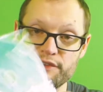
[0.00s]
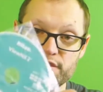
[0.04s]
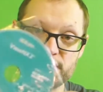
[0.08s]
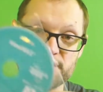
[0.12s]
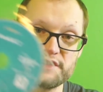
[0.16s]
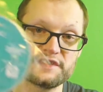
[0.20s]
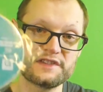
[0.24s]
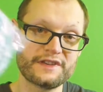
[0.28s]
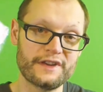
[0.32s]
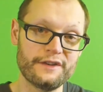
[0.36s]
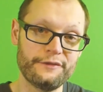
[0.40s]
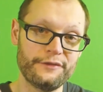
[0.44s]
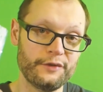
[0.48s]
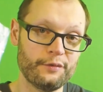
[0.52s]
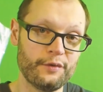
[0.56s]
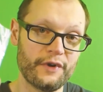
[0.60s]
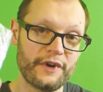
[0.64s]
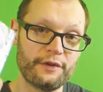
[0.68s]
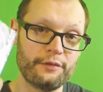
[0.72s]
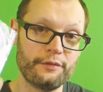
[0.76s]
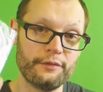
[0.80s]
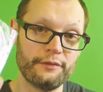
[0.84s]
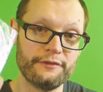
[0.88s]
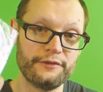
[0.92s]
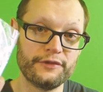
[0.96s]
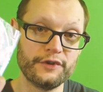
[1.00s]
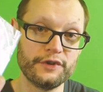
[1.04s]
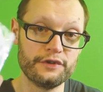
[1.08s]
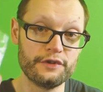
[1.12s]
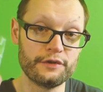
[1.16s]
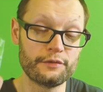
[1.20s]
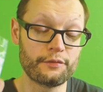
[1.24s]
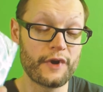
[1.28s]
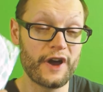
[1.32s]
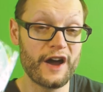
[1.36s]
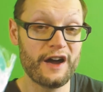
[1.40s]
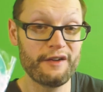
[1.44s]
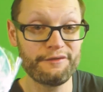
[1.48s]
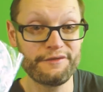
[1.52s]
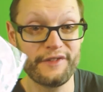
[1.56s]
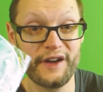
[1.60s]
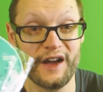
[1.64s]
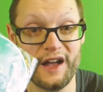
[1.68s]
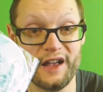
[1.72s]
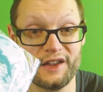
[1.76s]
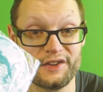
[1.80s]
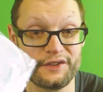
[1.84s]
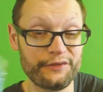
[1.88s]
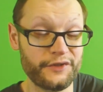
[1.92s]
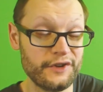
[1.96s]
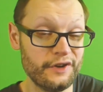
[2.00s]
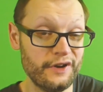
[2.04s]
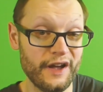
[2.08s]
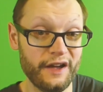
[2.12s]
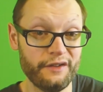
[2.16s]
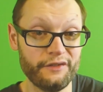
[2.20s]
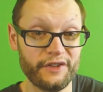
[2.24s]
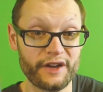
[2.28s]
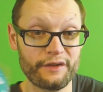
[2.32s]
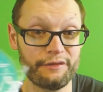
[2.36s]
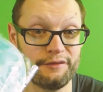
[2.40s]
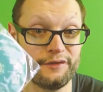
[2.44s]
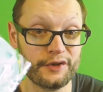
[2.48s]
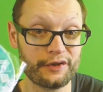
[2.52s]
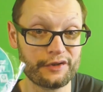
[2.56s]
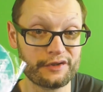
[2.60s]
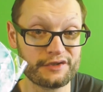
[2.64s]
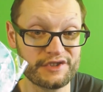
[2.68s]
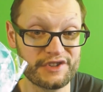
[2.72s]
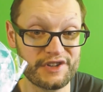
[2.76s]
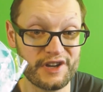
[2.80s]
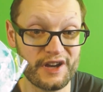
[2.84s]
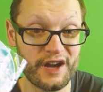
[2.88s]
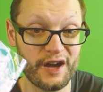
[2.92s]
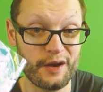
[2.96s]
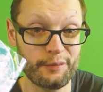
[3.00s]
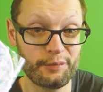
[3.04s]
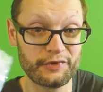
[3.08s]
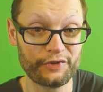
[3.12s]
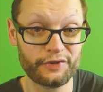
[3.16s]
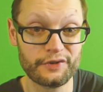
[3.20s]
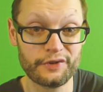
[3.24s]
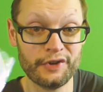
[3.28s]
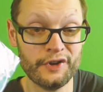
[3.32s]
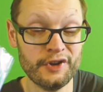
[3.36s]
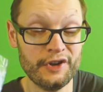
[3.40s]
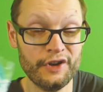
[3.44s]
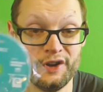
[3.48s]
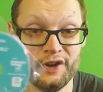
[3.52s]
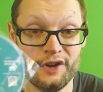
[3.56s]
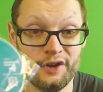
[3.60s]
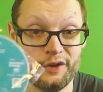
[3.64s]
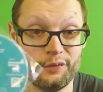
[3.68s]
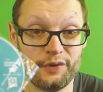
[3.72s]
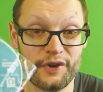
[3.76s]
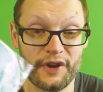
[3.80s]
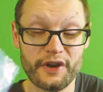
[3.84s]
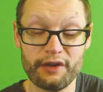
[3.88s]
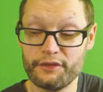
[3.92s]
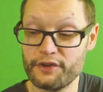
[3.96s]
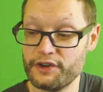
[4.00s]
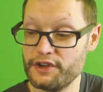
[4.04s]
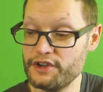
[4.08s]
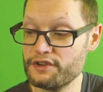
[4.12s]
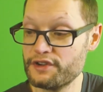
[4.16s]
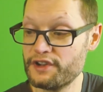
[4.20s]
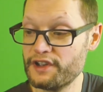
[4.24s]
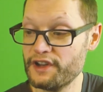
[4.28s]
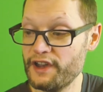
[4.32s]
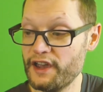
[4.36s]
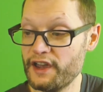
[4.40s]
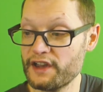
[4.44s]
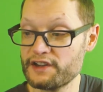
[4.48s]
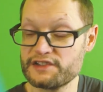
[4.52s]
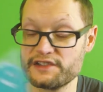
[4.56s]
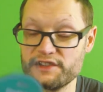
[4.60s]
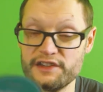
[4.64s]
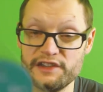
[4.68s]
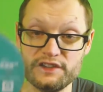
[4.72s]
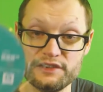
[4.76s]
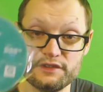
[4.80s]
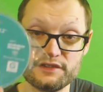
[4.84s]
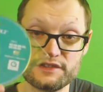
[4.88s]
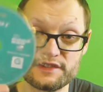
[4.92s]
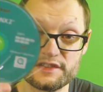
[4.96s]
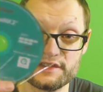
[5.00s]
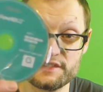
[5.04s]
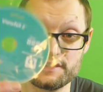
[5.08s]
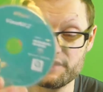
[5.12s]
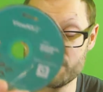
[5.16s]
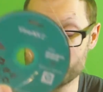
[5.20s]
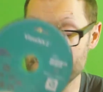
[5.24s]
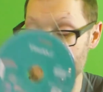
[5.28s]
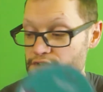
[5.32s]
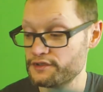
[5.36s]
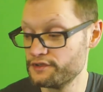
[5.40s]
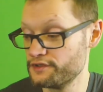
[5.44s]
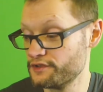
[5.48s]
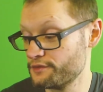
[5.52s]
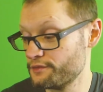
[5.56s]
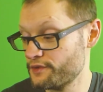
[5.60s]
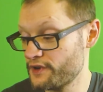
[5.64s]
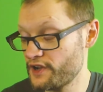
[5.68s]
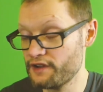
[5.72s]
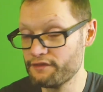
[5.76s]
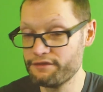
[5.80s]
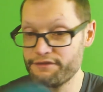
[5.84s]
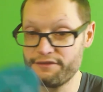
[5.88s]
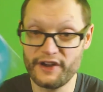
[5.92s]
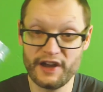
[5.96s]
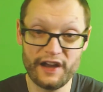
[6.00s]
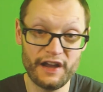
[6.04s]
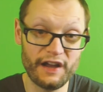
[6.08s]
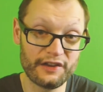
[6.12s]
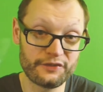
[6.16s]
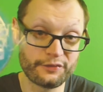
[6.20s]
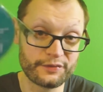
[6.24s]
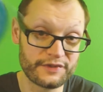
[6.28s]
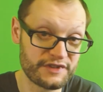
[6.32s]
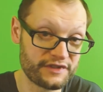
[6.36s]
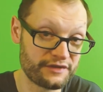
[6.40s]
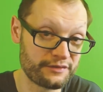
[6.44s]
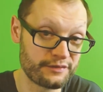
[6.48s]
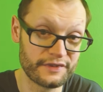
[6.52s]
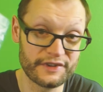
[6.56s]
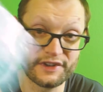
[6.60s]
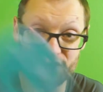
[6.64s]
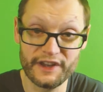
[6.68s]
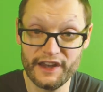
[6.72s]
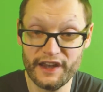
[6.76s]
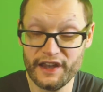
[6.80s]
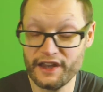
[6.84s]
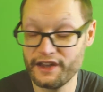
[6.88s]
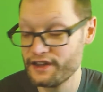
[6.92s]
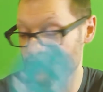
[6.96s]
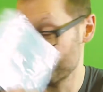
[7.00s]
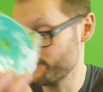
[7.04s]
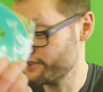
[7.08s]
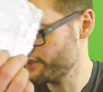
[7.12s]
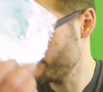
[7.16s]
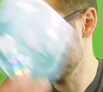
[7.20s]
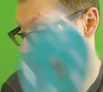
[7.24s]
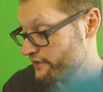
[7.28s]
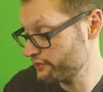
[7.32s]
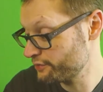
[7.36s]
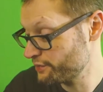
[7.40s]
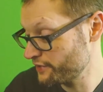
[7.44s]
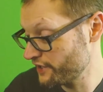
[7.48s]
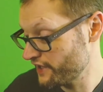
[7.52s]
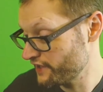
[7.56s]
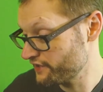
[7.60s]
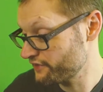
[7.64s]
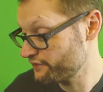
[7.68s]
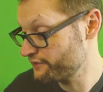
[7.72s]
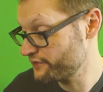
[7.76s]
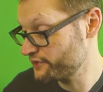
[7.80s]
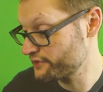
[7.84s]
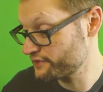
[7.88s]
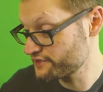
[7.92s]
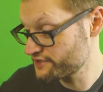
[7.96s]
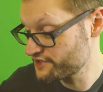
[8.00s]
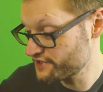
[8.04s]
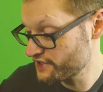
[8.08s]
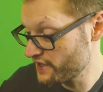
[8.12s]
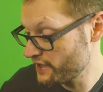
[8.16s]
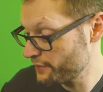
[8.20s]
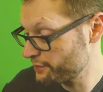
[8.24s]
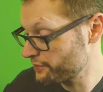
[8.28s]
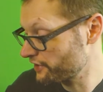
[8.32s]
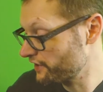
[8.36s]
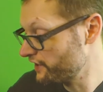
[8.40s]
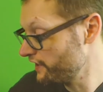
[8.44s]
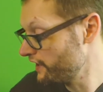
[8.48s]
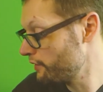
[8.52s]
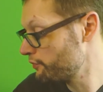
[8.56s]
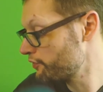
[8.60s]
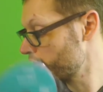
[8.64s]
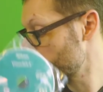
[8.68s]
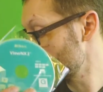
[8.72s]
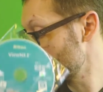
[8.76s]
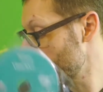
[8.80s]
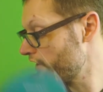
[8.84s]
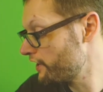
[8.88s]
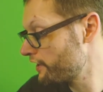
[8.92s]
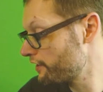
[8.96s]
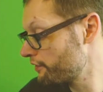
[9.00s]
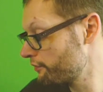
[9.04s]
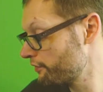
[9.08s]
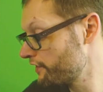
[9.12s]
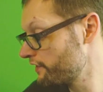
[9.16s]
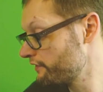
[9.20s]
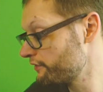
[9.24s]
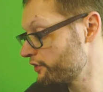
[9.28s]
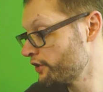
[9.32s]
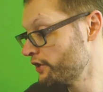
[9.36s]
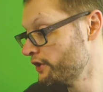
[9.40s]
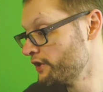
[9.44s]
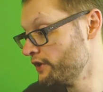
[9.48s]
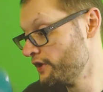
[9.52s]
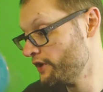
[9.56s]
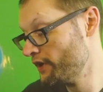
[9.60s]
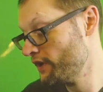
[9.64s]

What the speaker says: This is if you want to view your raw files, if you don't have like Photoshop or whatever, you can actually use this to view your raw files, which is really handy because not everybody has Photoshop or Camera Raw or whatever.